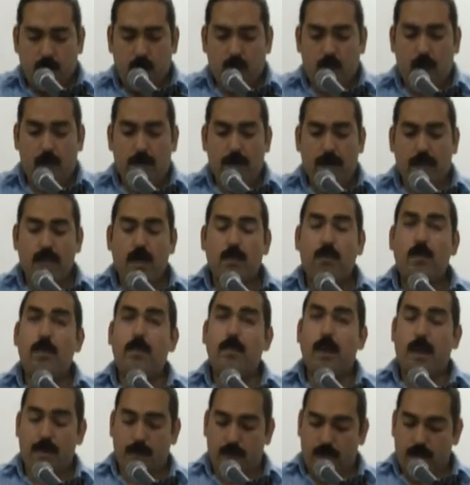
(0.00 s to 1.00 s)
While many
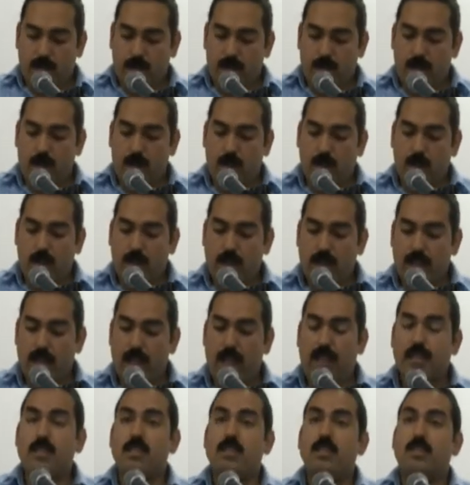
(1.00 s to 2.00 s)
remember the stolen
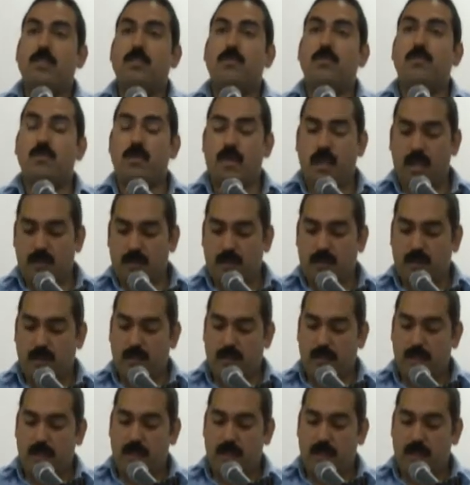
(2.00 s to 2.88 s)
elections of 2006,